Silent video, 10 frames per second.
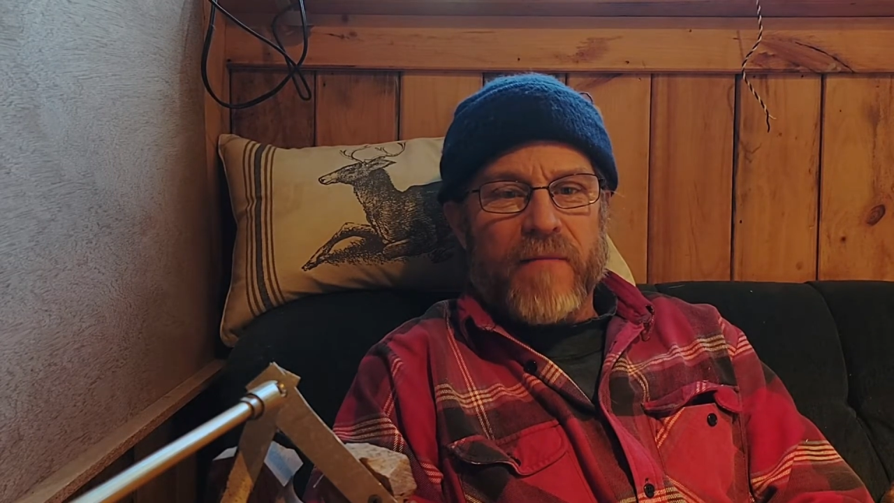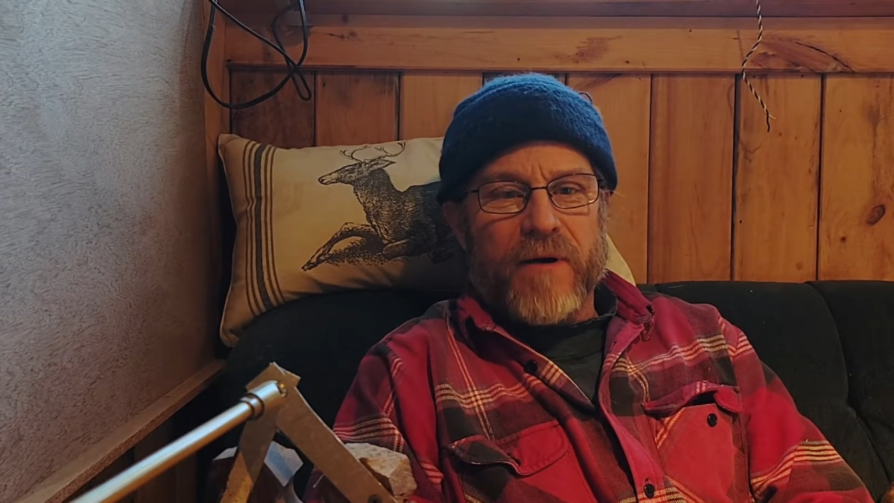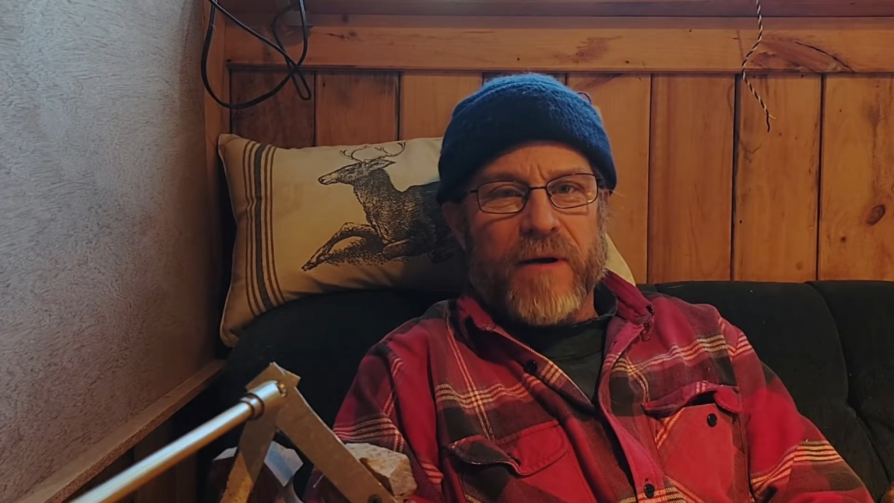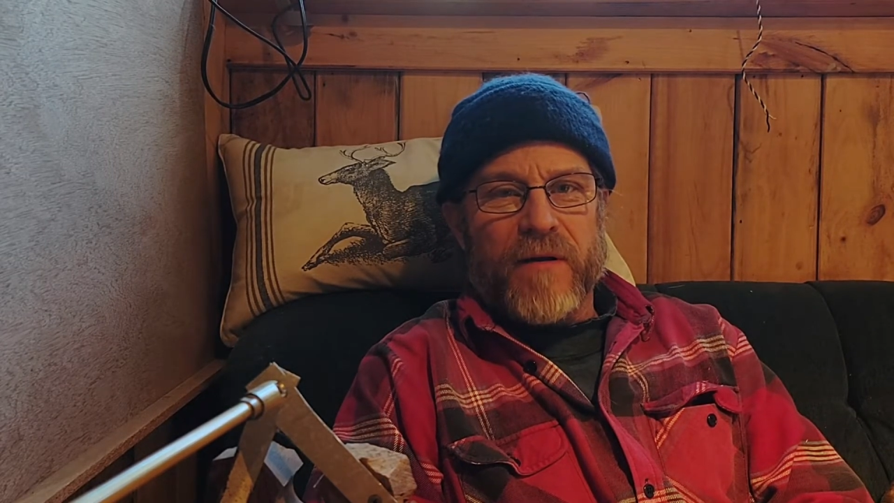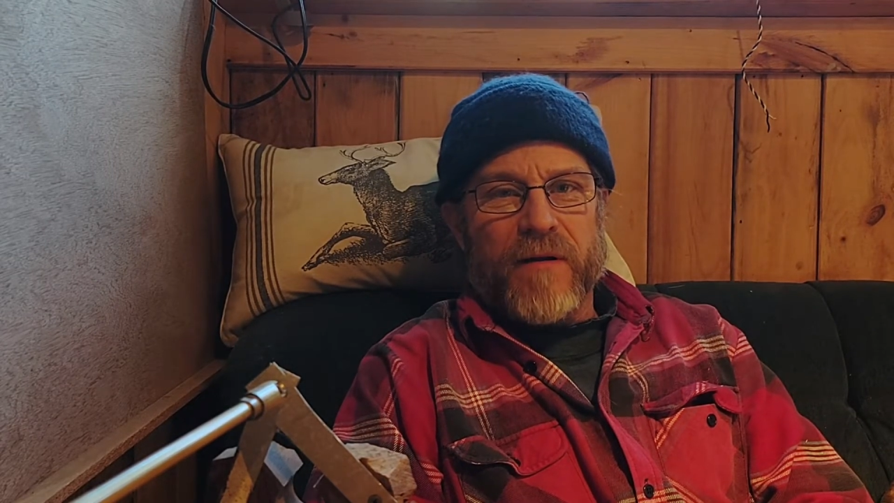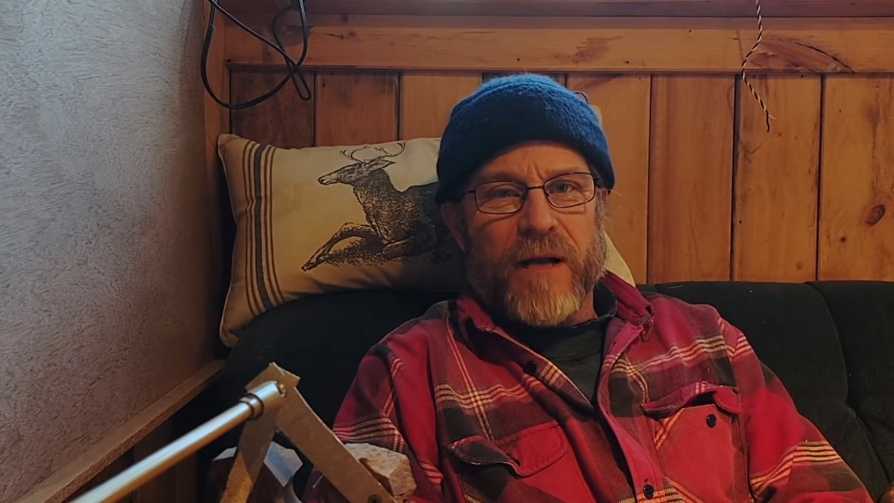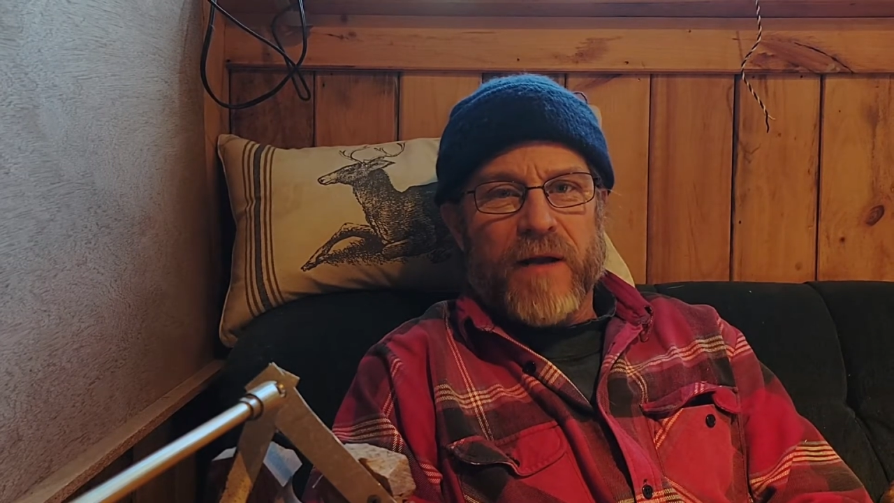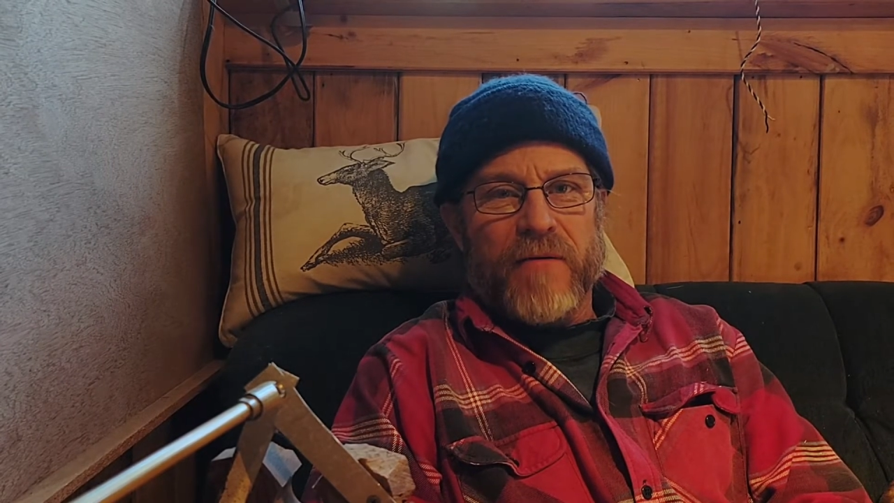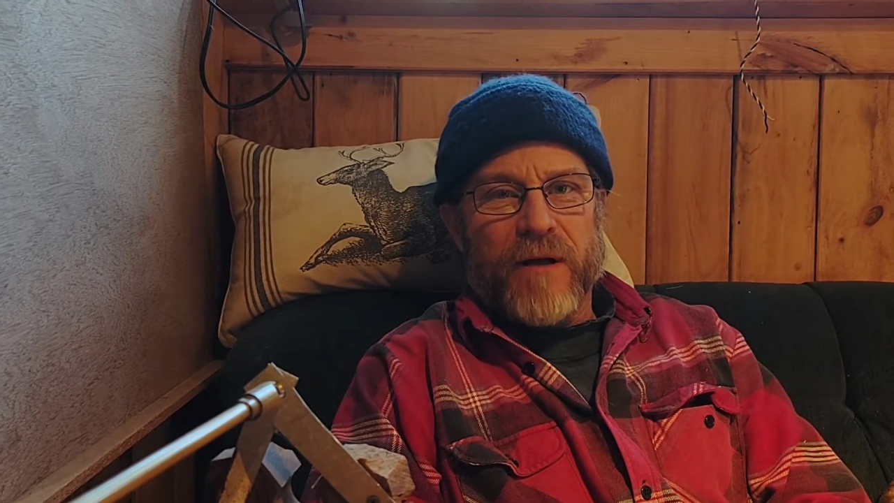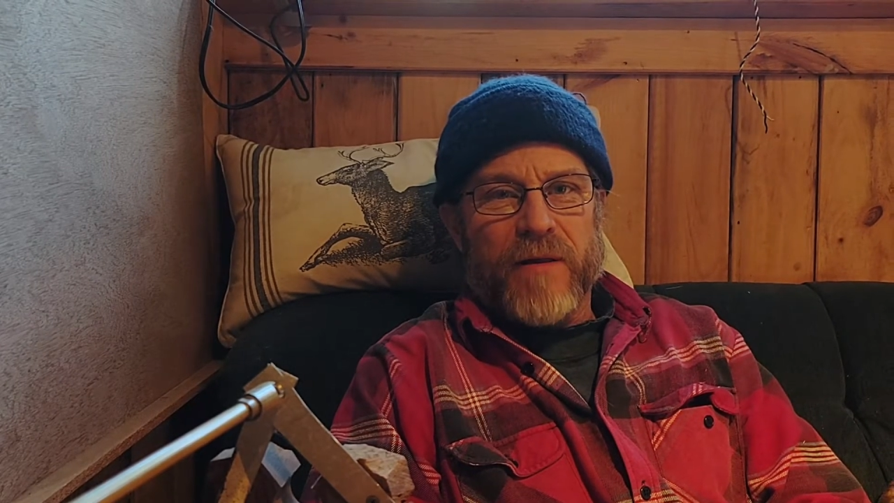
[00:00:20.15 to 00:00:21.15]
but that I
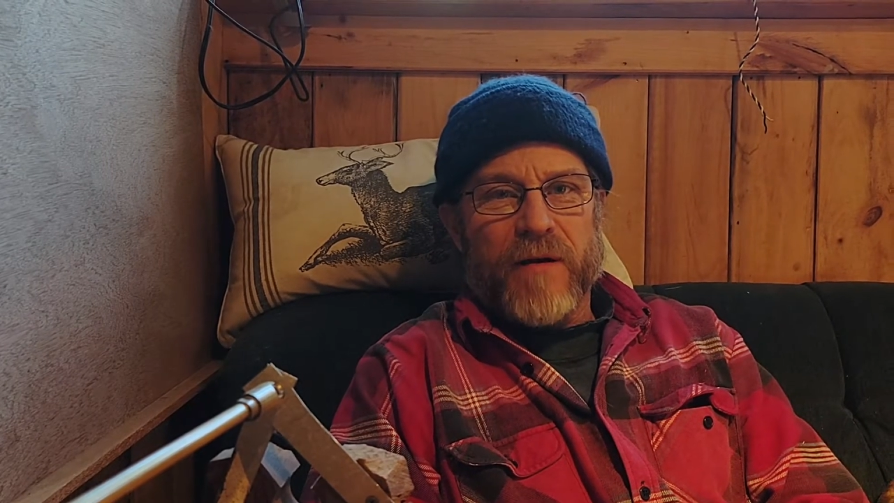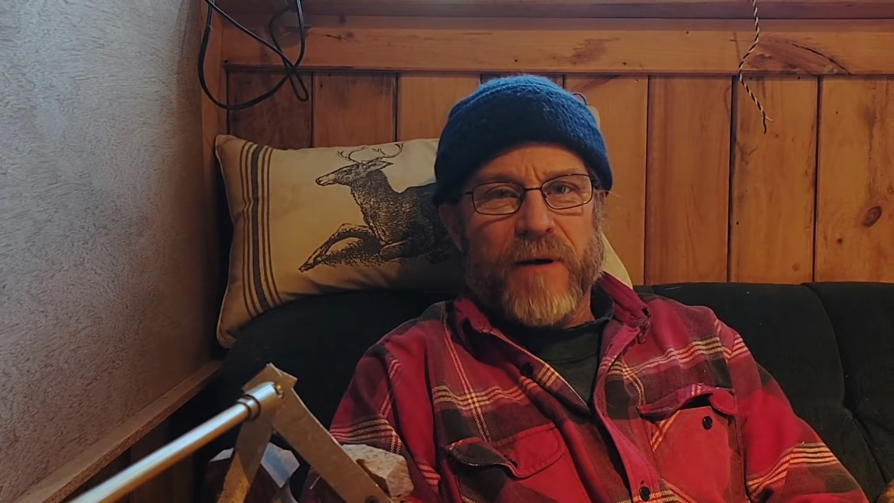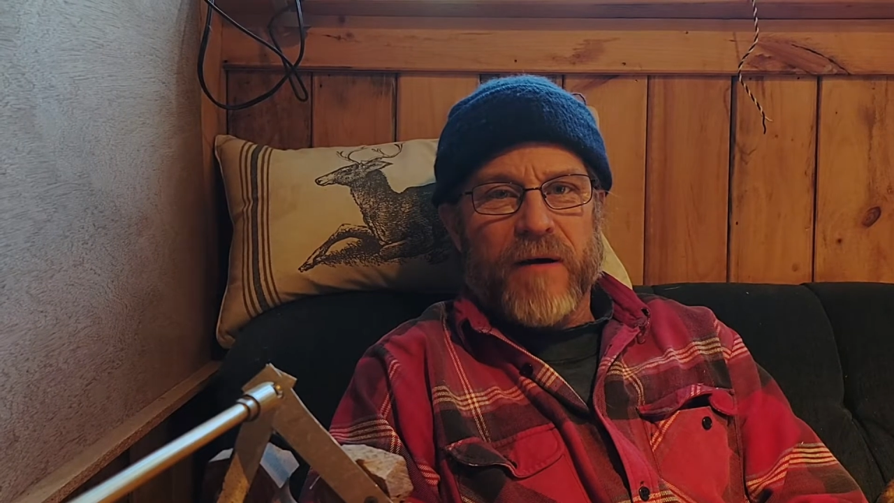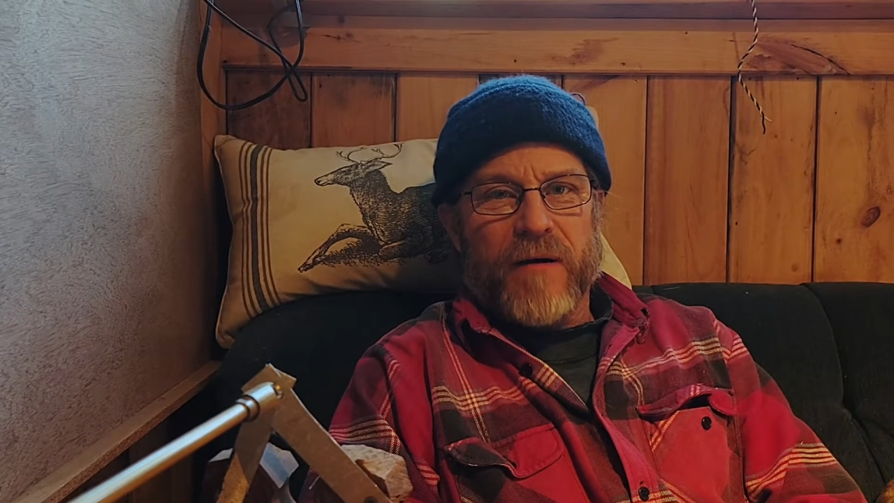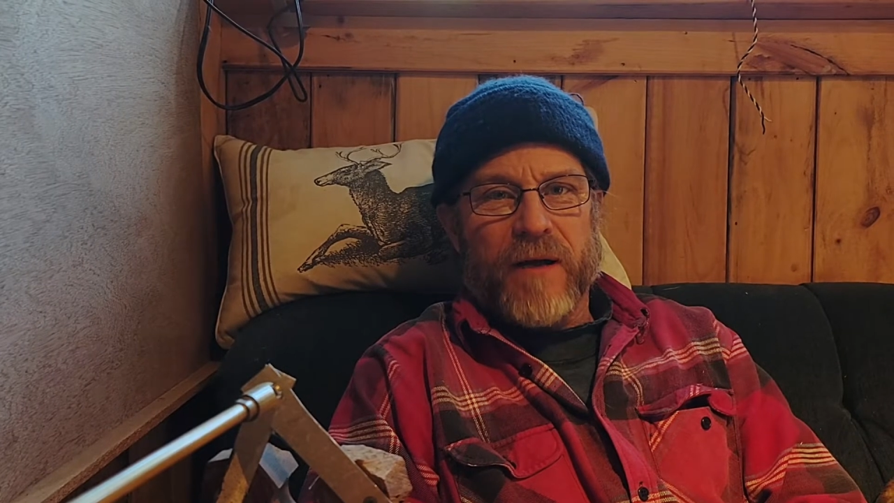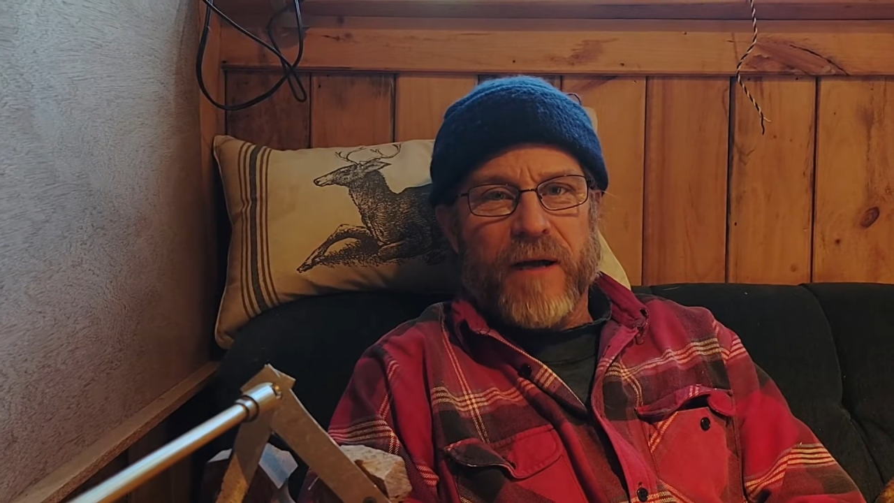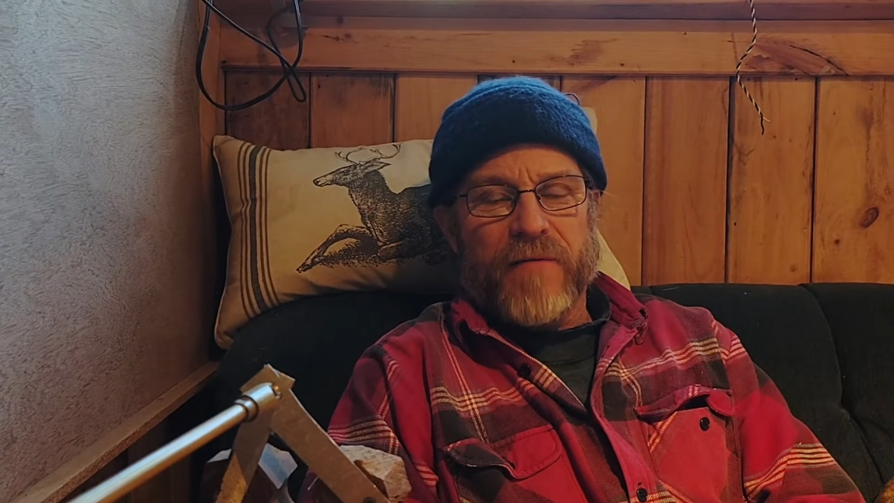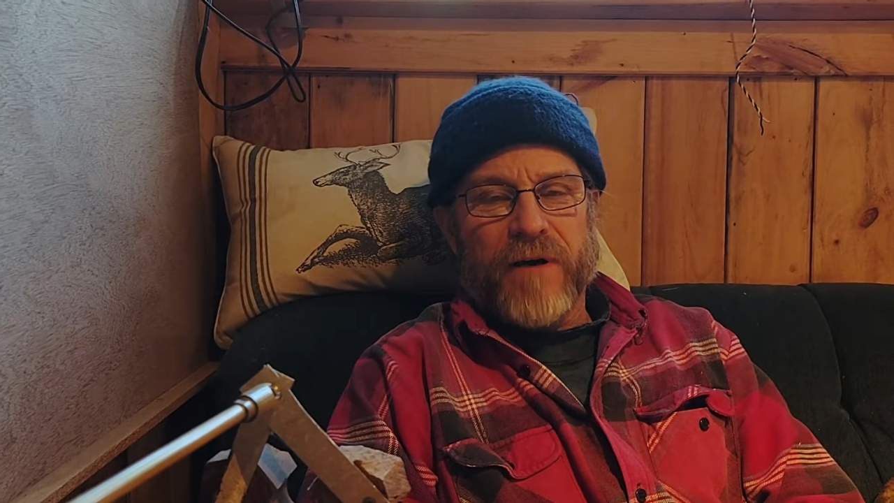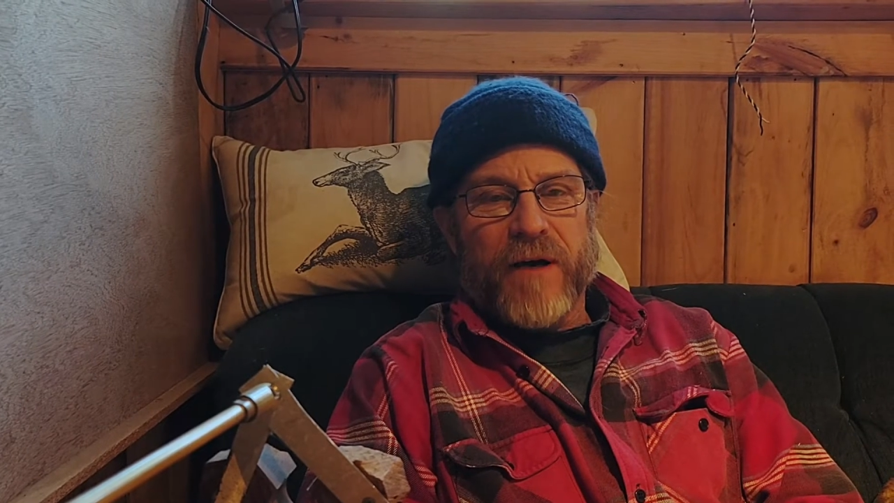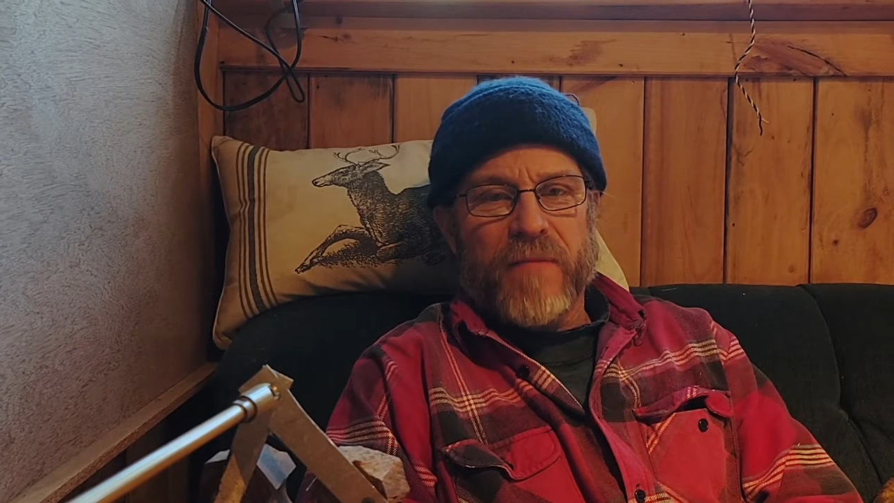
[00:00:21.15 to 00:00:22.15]
knew nothing about ahead of
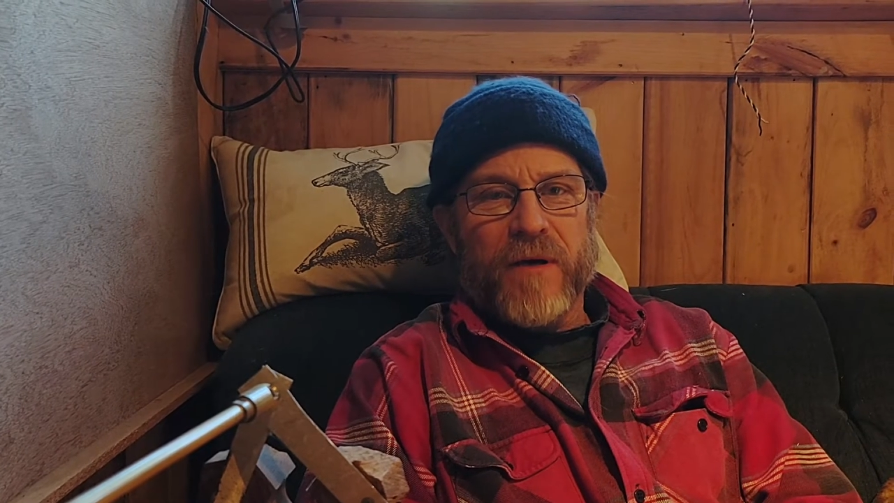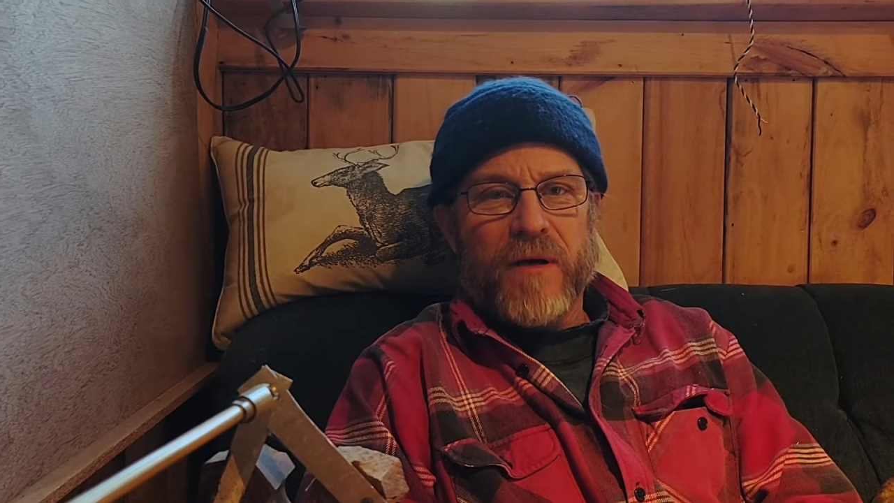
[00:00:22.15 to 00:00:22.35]
time.